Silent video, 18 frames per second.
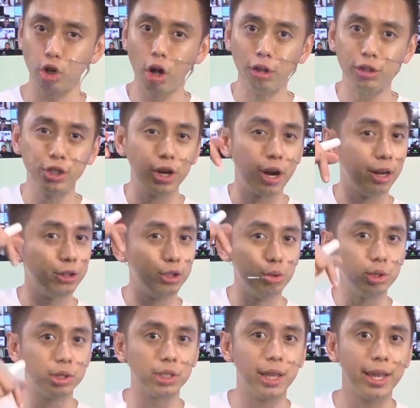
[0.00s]
all you gotta
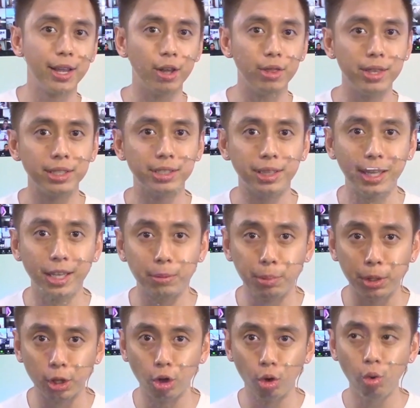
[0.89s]
do is click on this
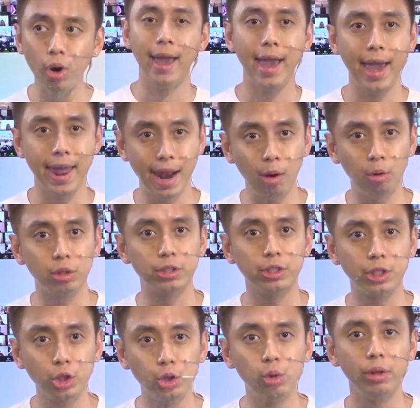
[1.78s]
link below, and I will
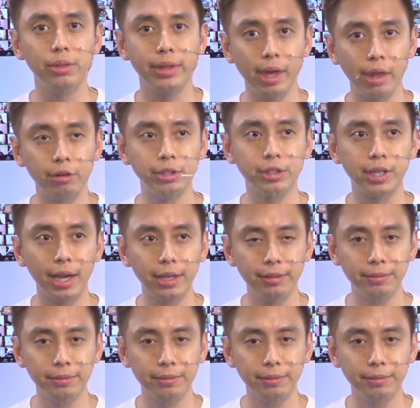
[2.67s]
see you on the other side.